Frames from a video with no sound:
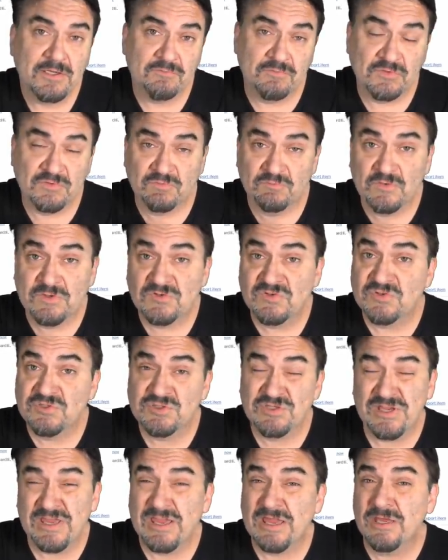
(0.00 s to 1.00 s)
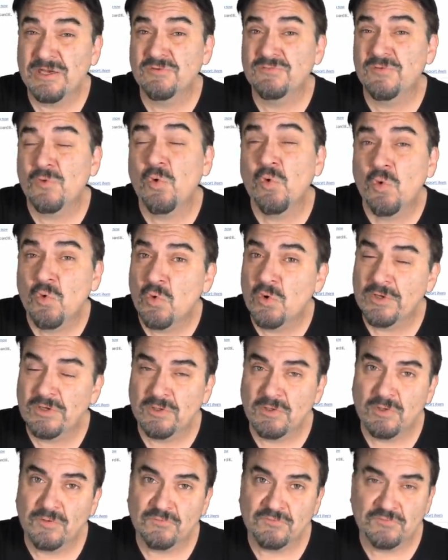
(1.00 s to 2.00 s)
If it's a vintage can of
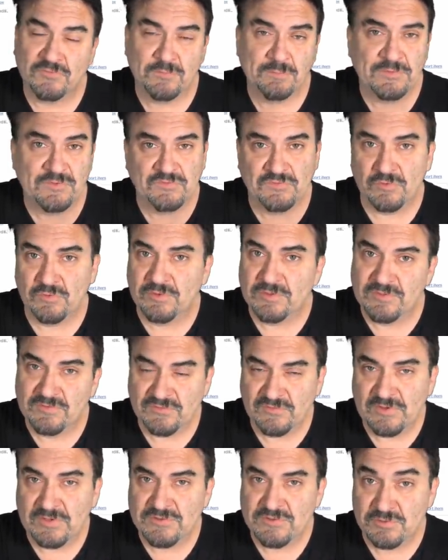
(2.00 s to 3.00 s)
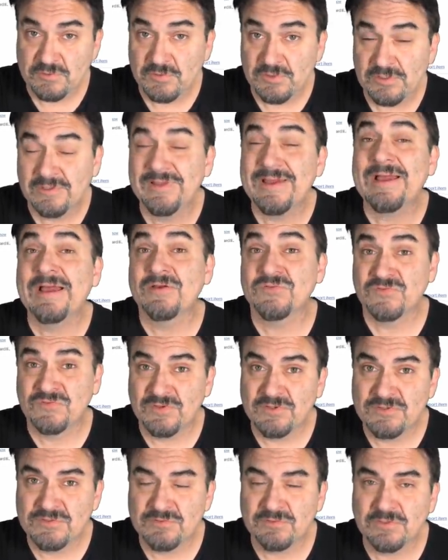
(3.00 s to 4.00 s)
oil from the turn of the century, last
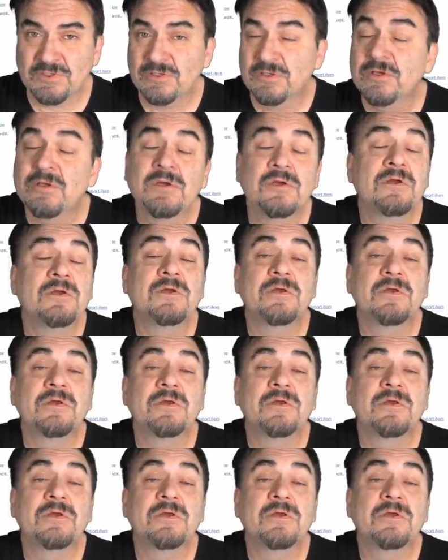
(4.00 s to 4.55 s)
century,